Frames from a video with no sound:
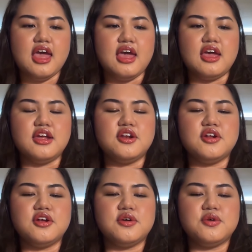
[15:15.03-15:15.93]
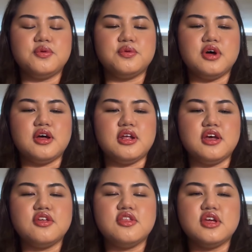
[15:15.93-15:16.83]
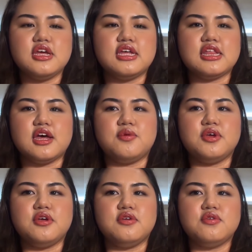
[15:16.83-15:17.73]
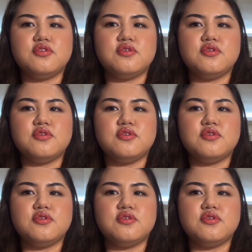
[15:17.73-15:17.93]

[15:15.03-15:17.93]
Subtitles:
And another thing is that we